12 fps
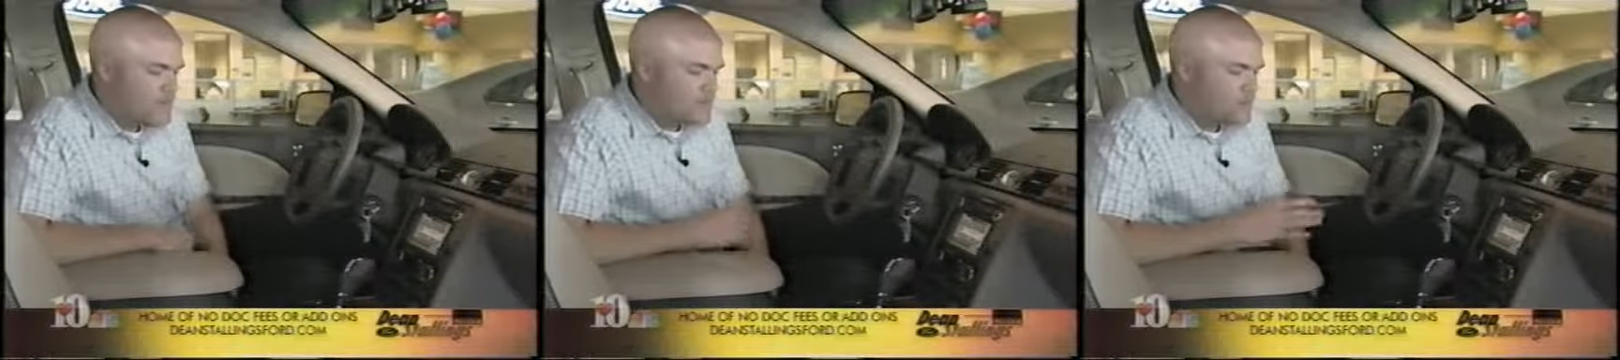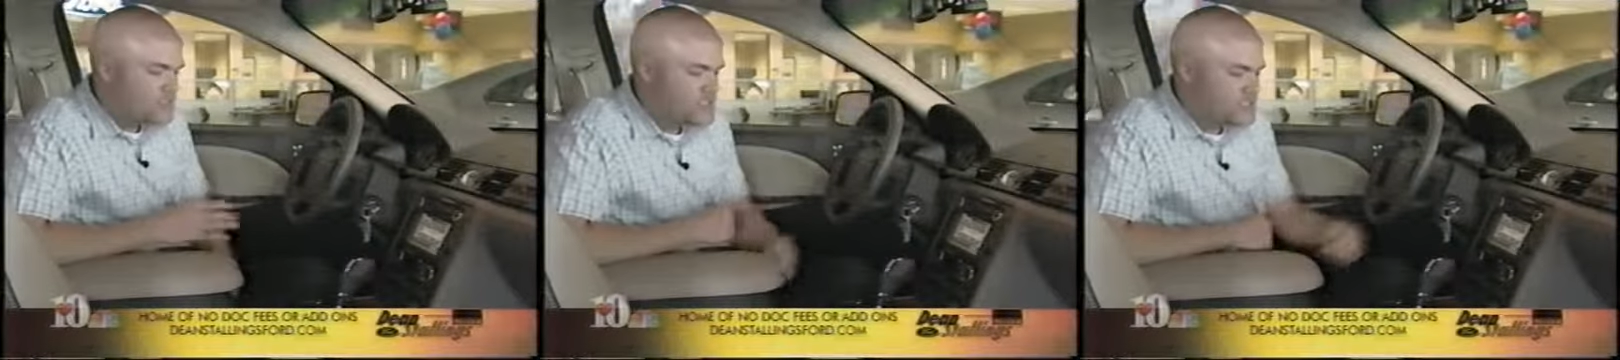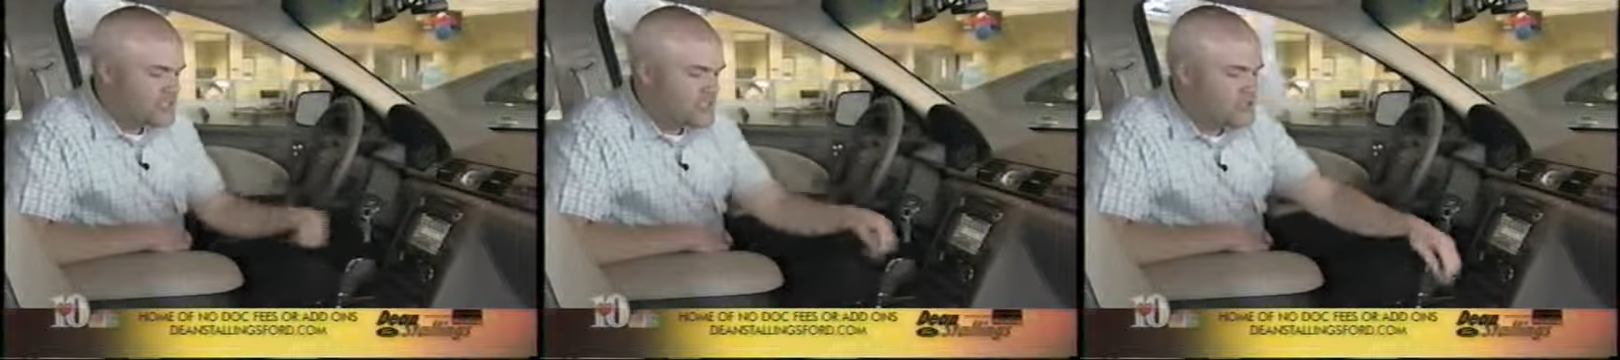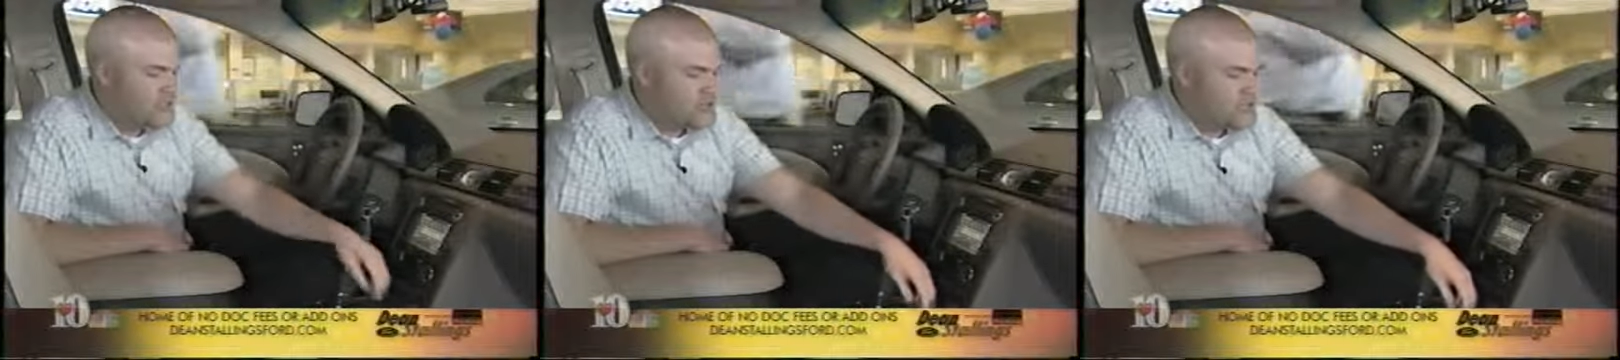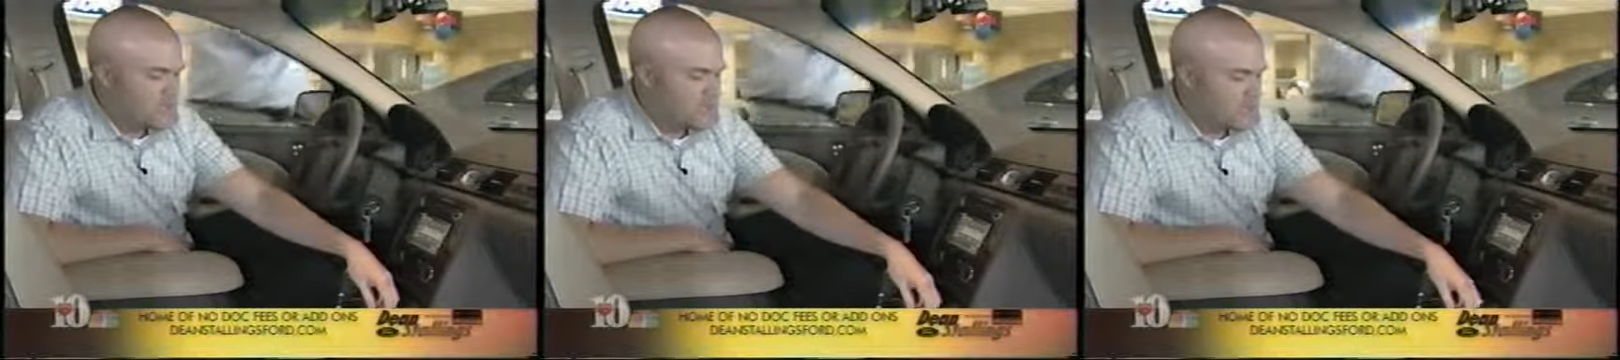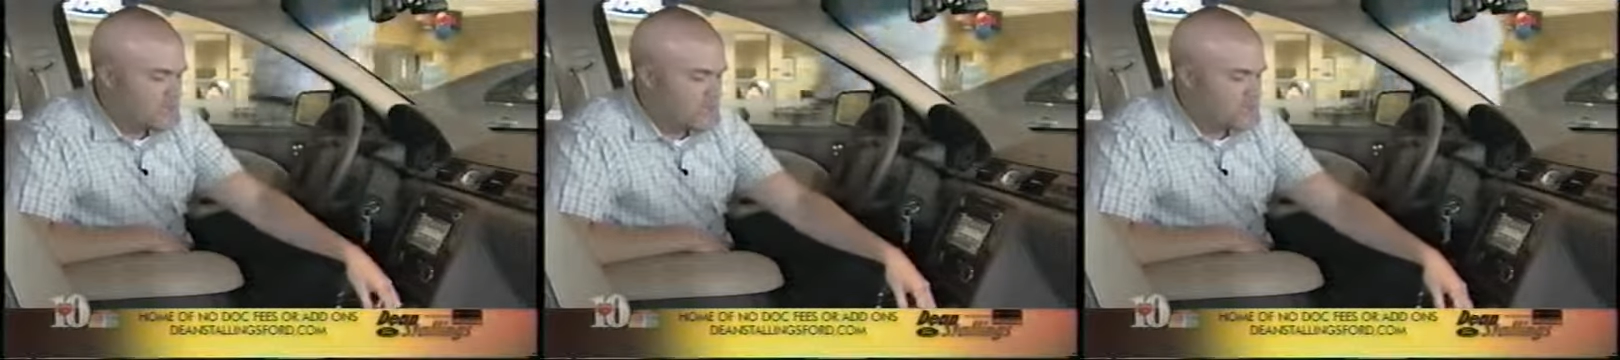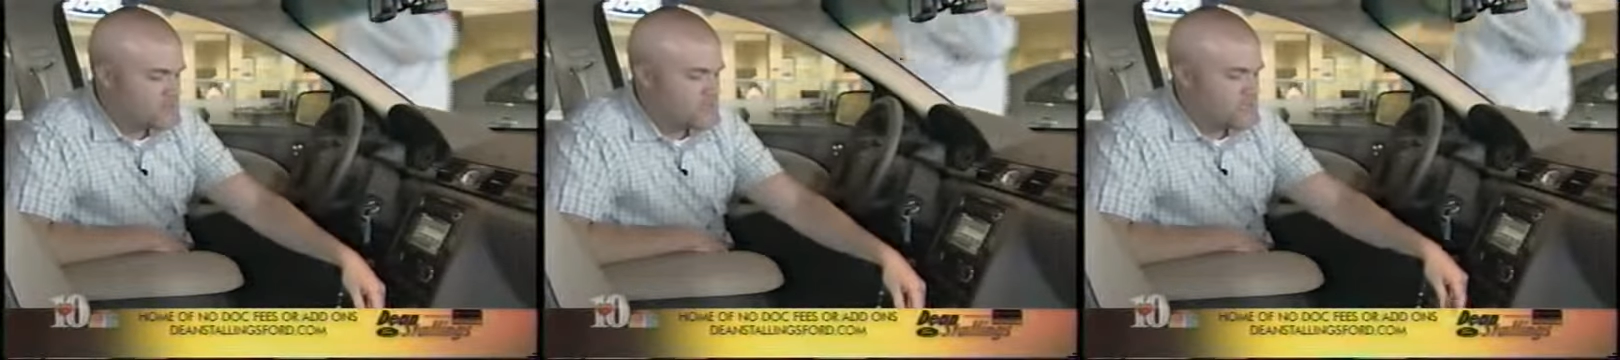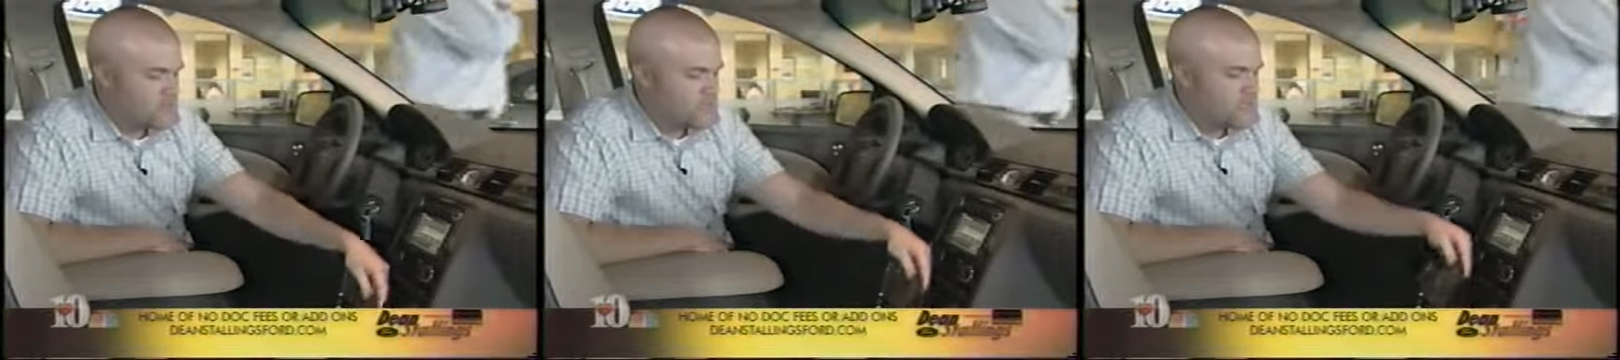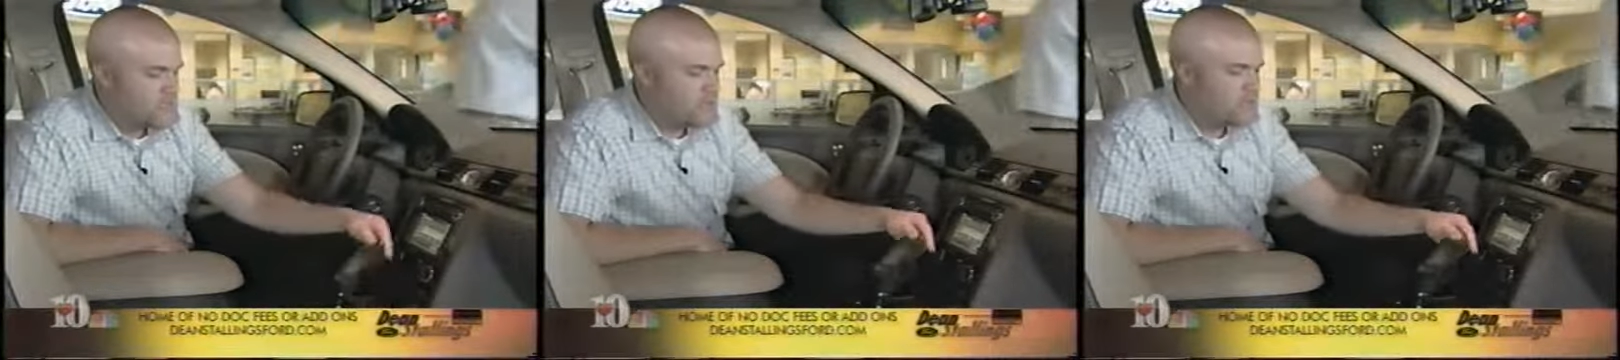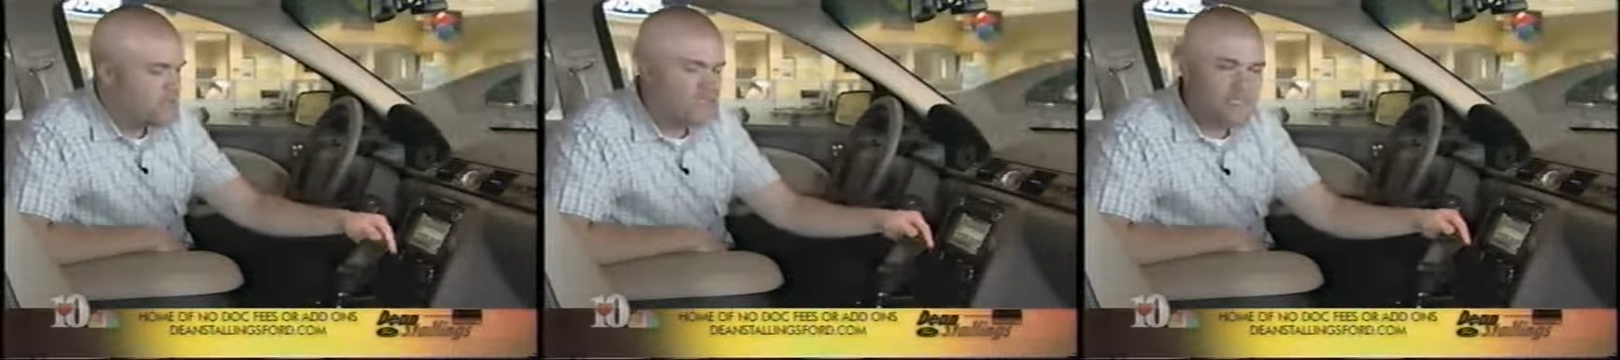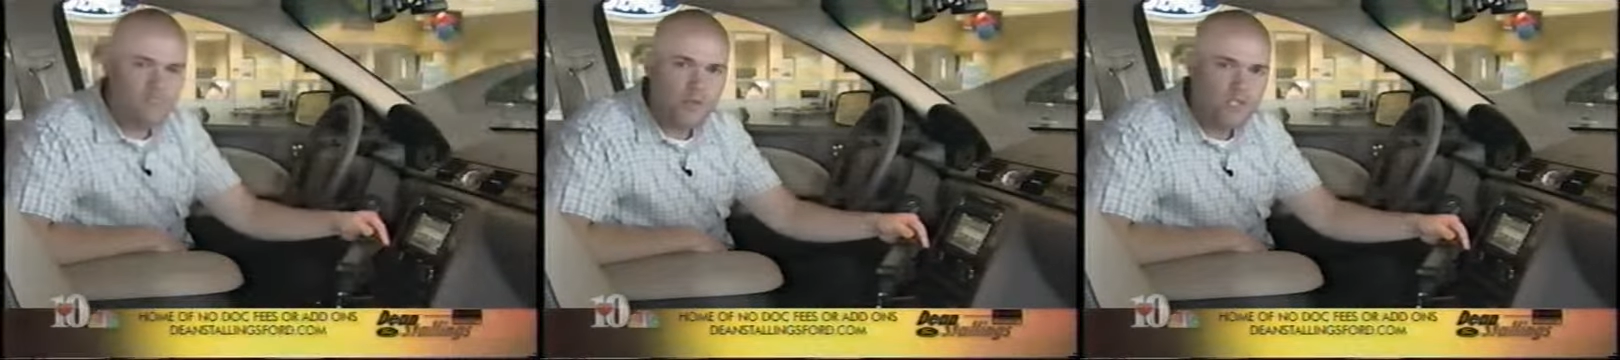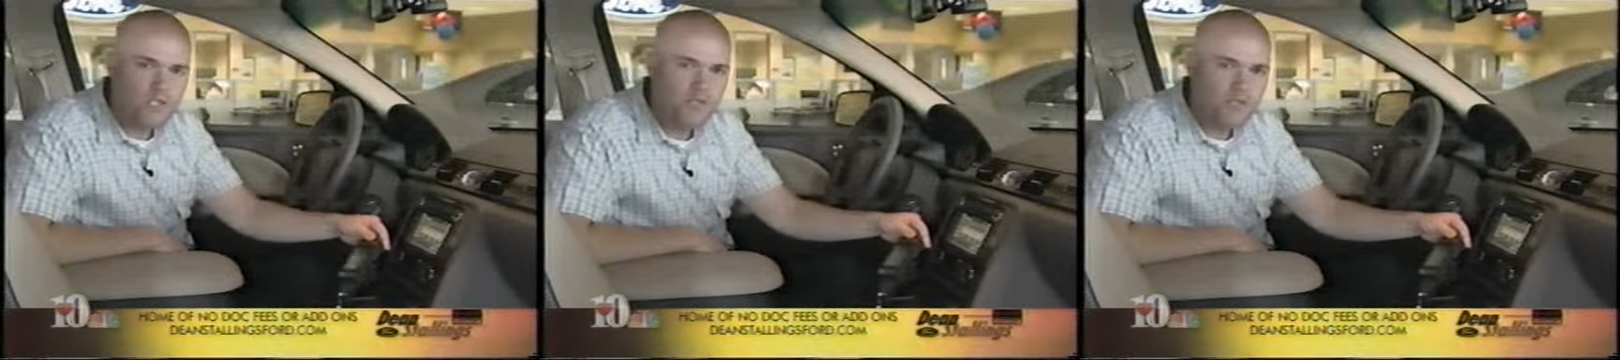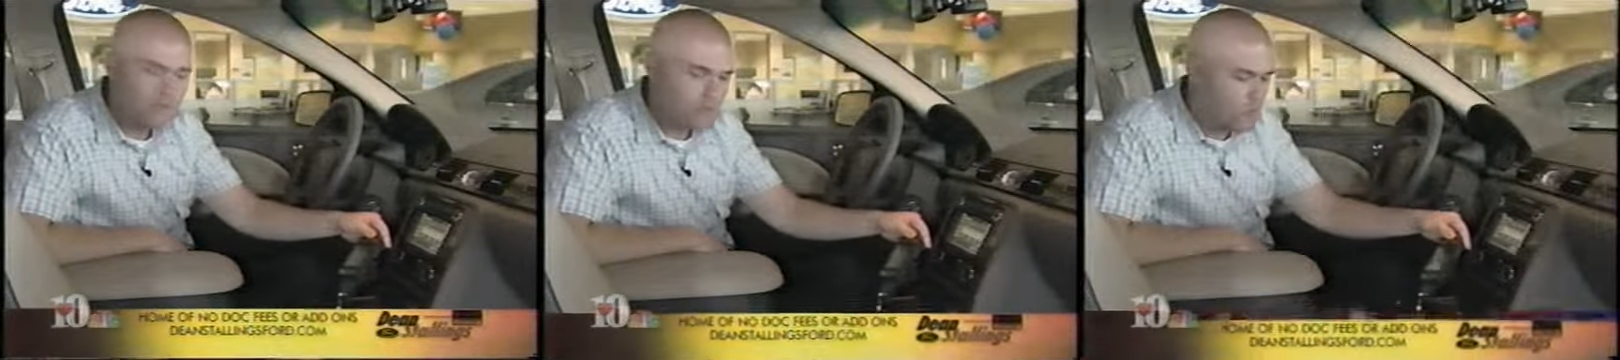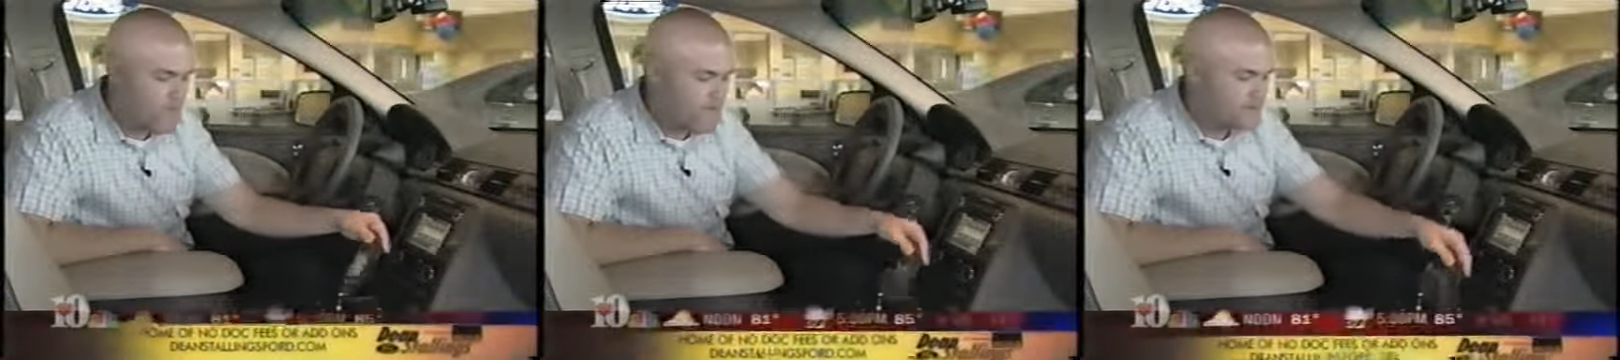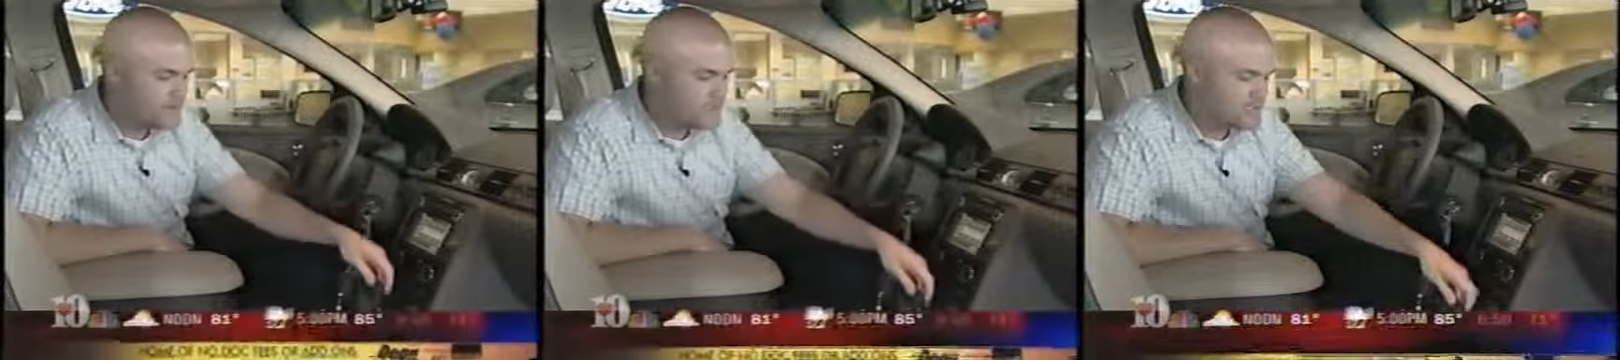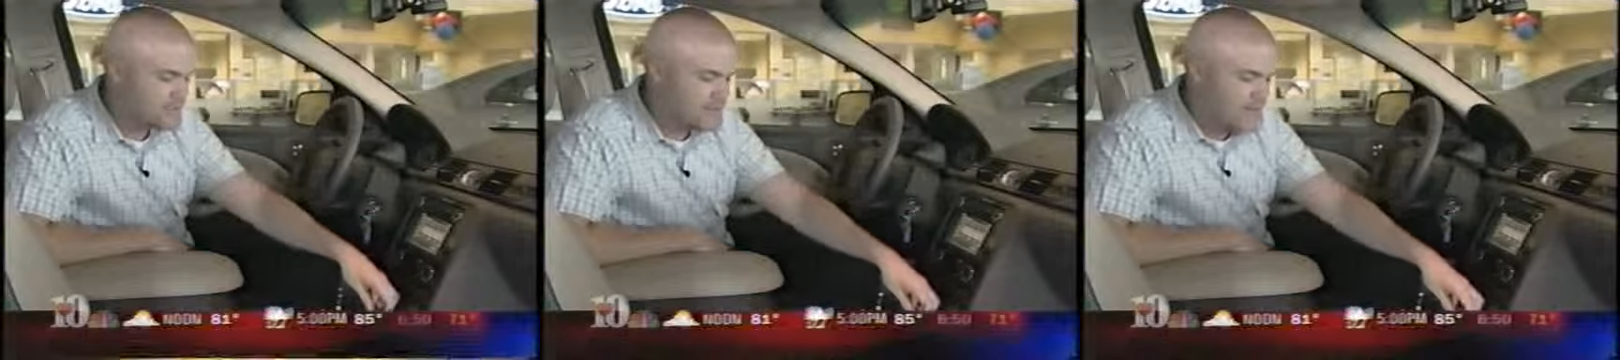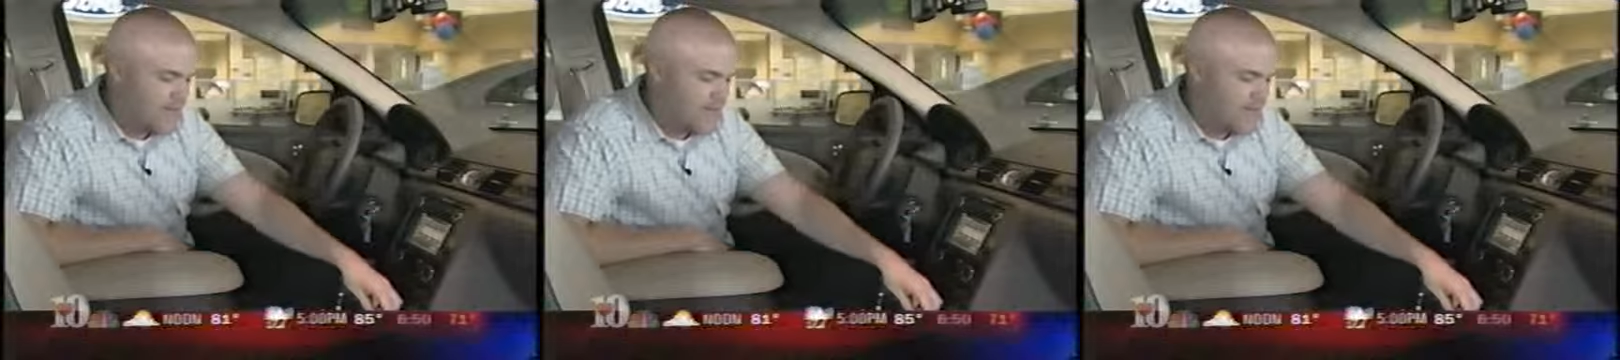Well, essentially the phone communicates with the vehicle using Bluetooth wireless,